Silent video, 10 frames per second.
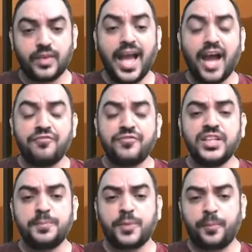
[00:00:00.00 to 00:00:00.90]
After
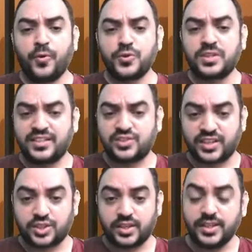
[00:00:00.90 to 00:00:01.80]
the proposed
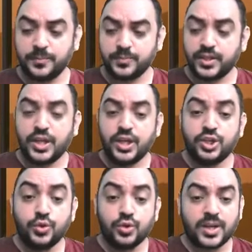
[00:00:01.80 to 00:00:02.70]
restructuring,
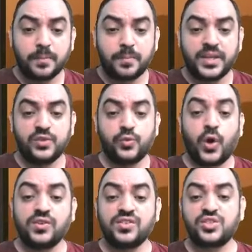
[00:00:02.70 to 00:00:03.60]
new company
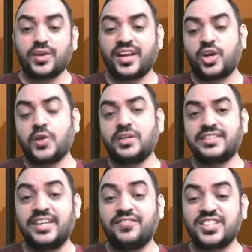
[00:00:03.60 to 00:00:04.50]
wants to record its
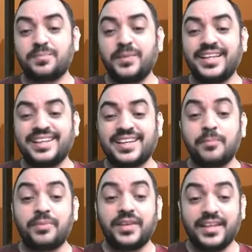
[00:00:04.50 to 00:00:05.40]
investment in
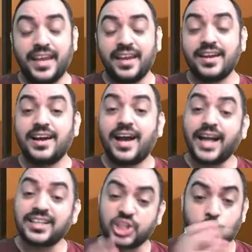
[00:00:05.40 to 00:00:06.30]
company A
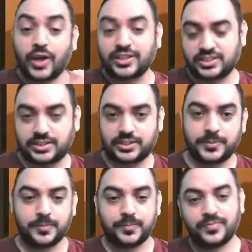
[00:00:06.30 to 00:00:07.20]
at cost.
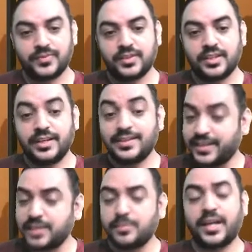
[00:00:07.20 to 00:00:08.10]

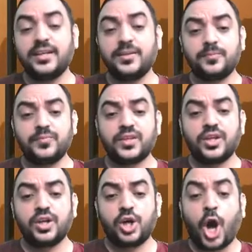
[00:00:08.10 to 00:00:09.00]
Determine
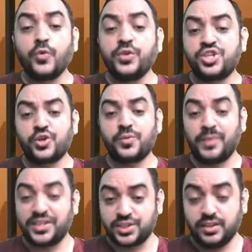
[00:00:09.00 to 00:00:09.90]
how it should
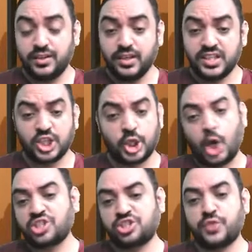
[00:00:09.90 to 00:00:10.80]
measure the
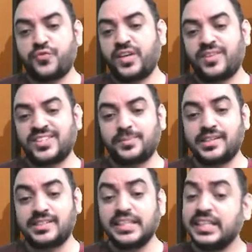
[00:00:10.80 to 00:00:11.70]
cost of
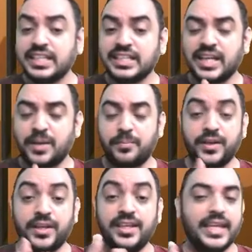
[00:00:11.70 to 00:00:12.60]
investments in
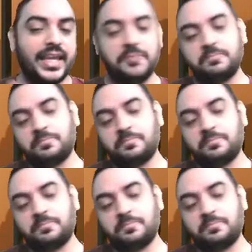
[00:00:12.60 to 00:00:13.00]
company A.